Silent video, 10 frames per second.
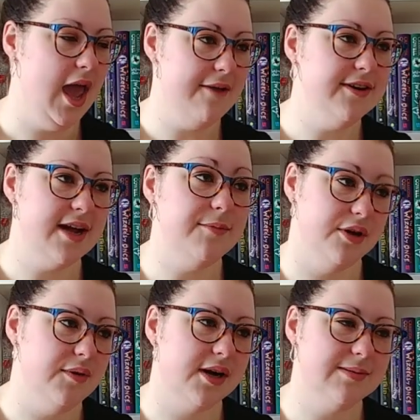Every time a
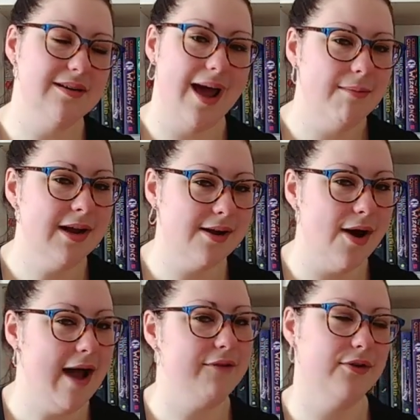new one comes out, I'm going to go
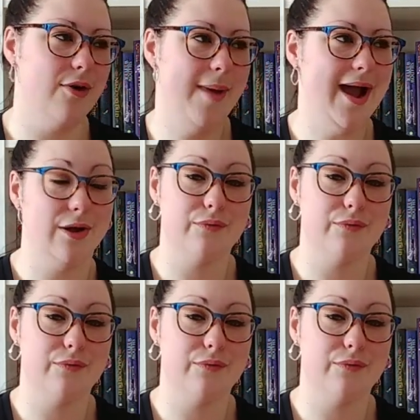have to go back